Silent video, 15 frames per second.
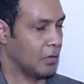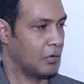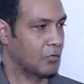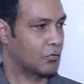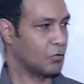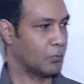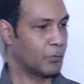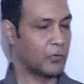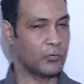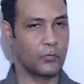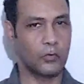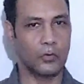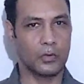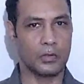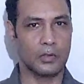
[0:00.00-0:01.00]
So
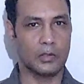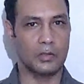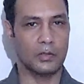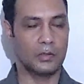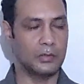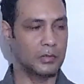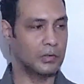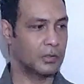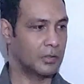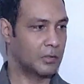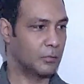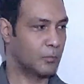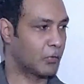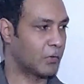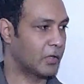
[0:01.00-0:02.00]
before
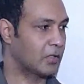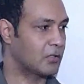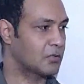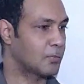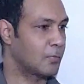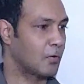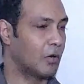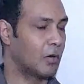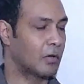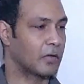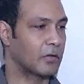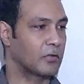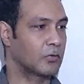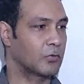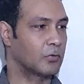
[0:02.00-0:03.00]
putting this block
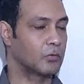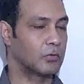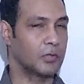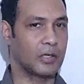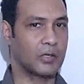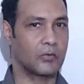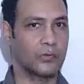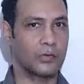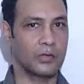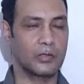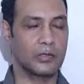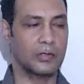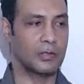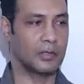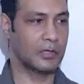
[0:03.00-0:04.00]
into
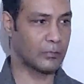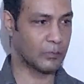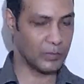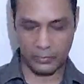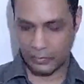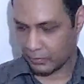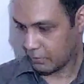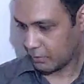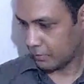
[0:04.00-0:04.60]
liquid, let me